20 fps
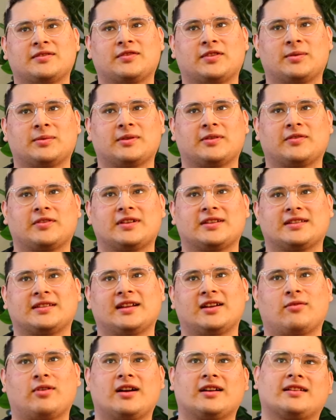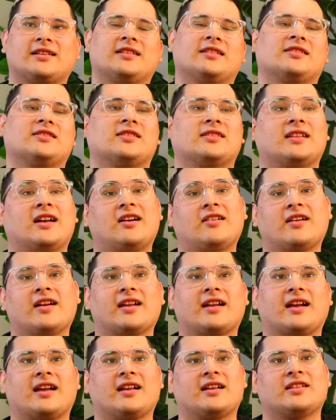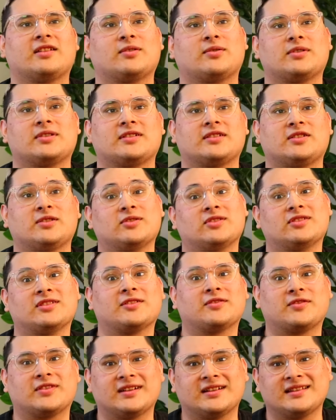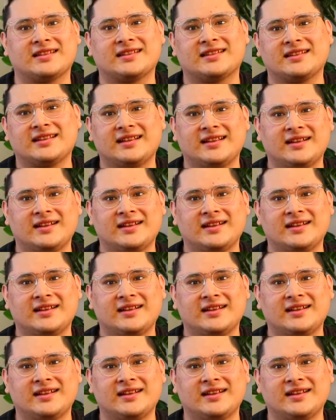From the first day I walked in here to now, like there was a huge difference.